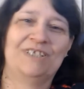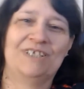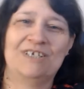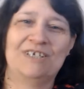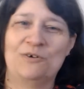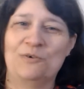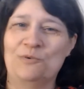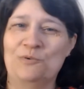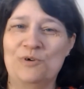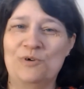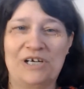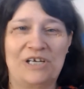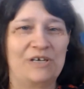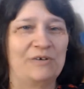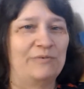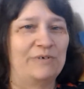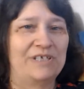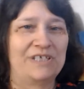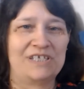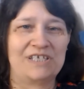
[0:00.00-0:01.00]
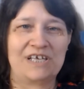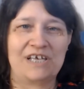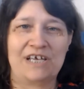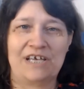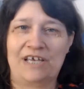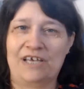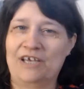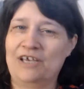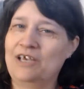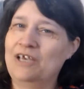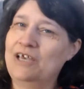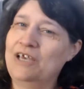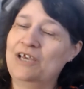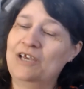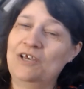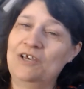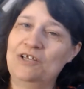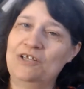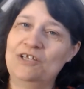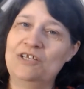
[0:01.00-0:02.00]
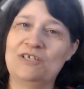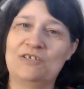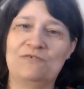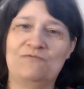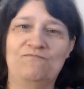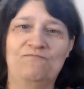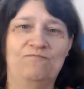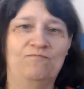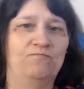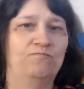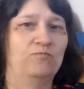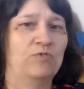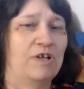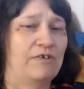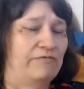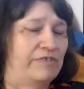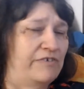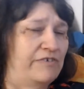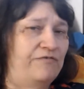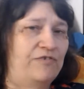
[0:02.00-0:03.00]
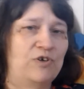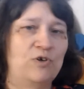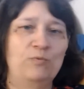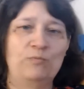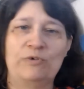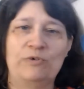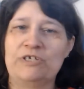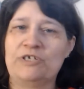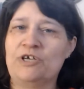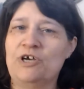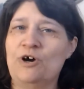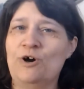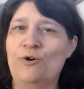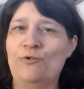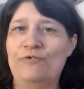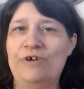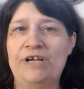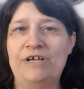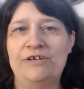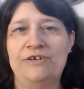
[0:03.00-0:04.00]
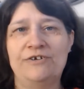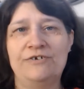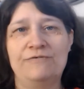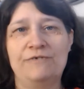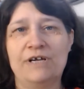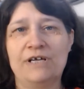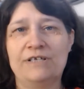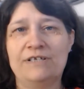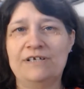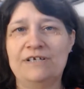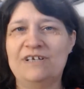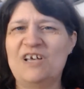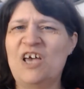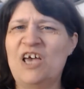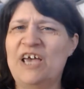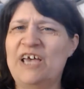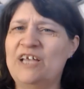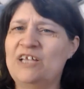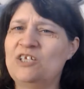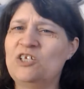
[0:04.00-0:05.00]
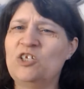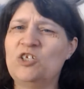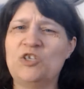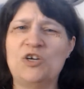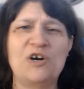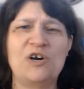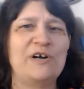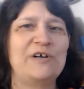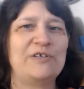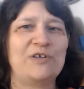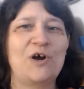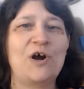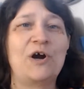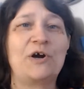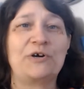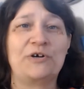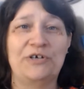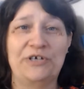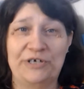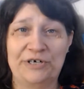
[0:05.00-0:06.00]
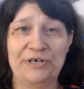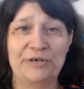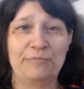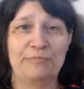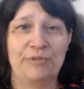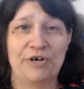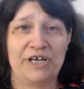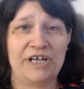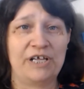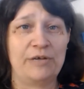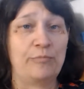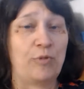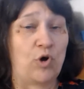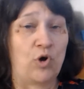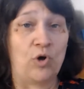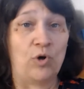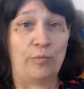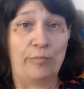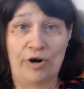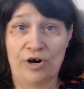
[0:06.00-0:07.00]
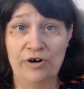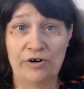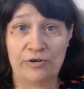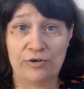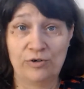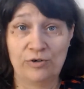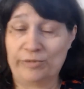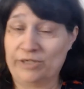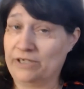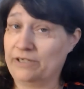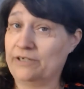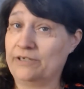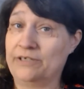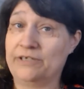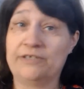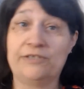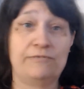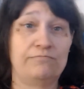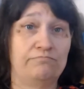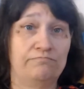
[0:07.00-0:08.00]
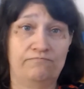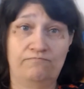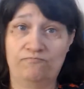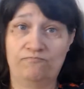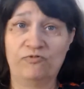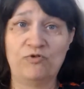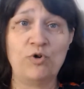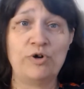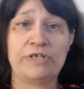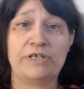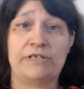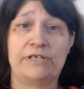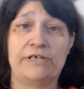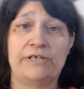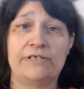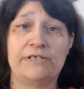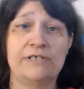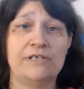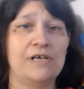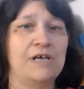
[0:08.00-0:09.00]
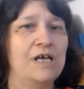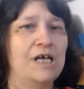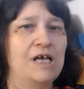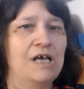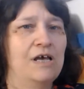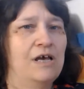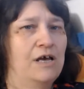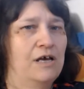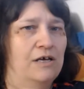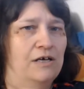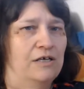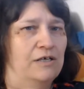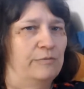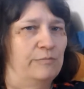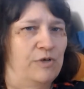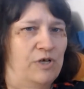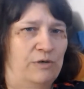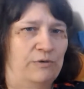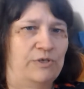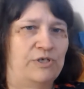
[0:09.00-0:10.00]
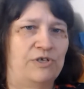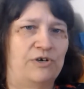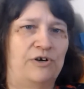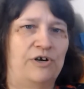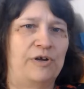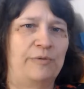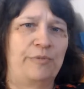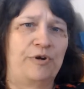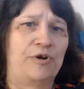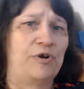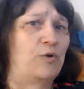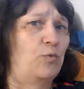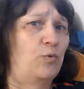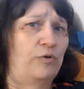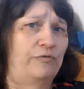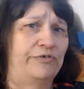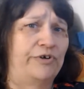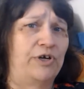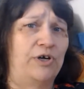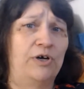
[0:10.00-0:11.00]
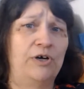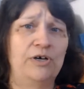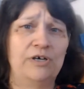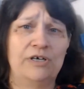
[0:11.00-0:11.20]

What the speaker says: what can we say? This lovely film was co-written, directed, and stars our good buddy Paul Bartle, because of course it does. Co-starring Mary Woolfenau,